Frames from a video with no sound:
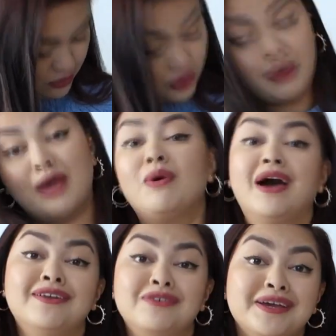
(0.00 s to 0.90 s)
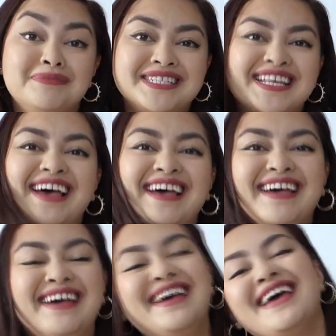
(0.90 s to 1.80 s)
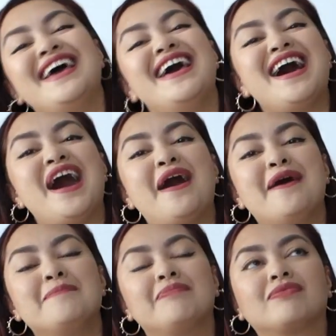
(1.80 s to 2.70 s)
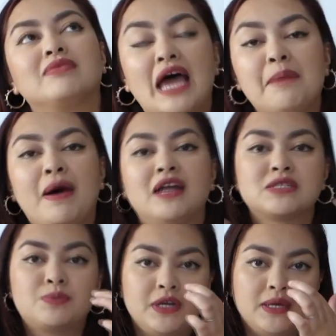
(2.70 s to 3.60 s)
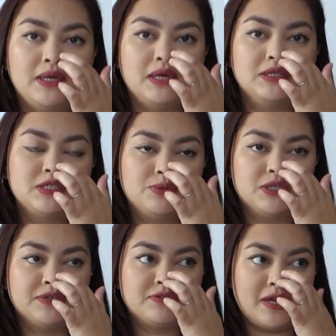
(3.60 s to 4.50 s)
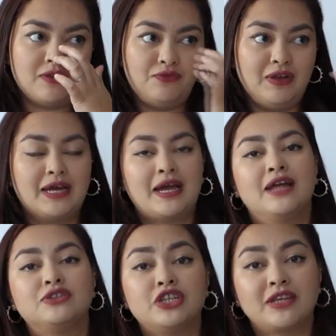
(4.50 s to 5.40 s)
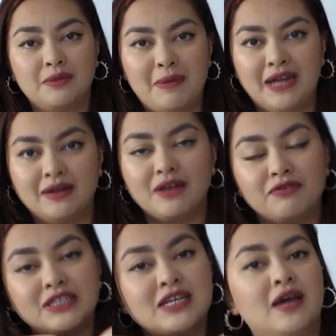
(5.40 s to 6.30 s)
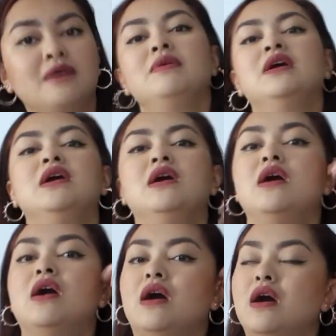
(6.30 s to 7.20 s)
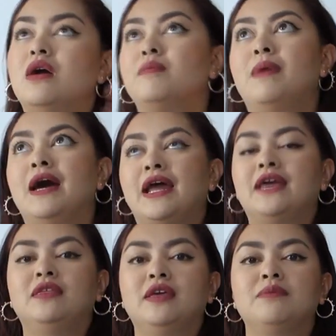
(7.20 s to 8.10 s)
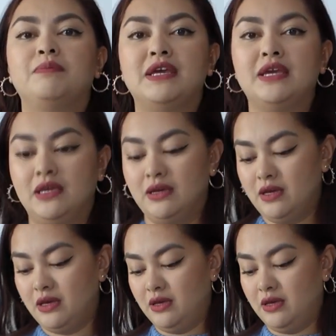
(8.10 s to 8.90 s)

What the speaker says: 2x1 ribs, that part is pretty intuitive, so I don't feel like I have to check the pattern every time. But I think being